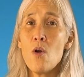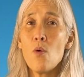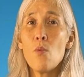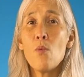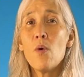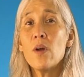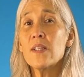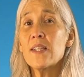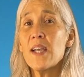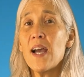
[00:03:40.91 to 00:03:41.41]

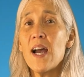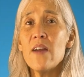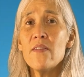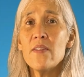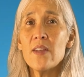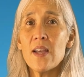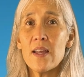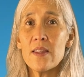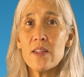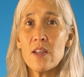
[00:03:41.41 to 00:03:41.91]
One
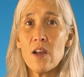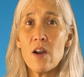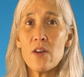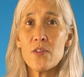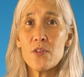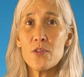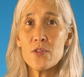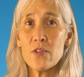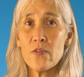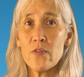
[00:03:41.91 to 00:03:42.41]
caveat the
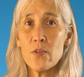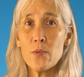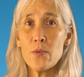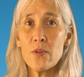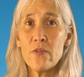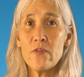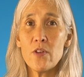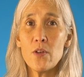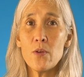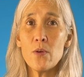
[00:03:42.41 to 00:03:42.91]
authors of the
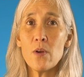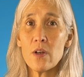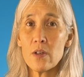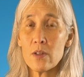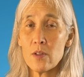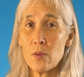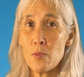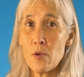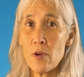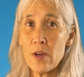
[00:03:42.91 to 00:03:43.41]
review
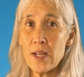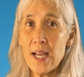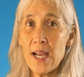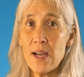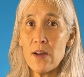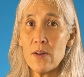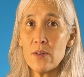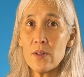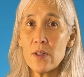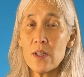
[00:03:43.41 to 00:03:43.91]
article point
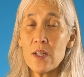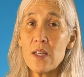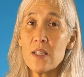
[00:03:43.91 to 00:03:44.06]
out